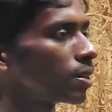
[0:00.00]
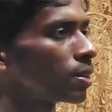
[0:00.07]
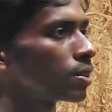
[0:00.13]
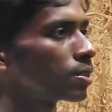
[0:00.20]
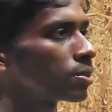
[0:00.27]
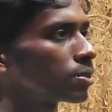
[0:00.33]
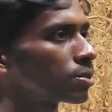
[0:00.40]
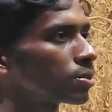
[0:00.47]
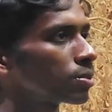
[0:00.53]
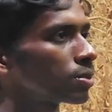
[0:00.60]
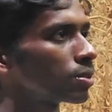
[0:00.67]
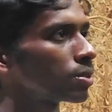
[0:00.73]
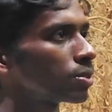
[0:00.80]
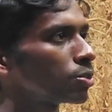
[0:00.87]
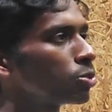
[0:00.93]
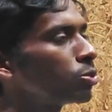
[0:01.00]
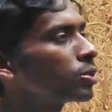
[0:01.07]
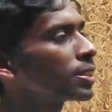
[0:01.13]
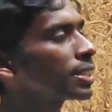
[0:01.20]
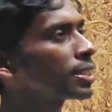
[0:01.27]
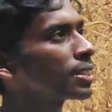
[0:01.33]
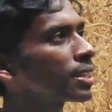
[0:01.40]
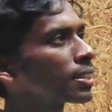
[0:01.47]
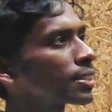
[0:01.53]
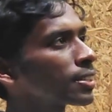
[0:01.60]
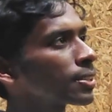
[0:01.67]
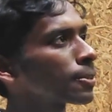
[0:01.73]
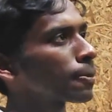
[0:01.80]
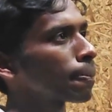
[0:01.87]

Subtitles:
Do you think that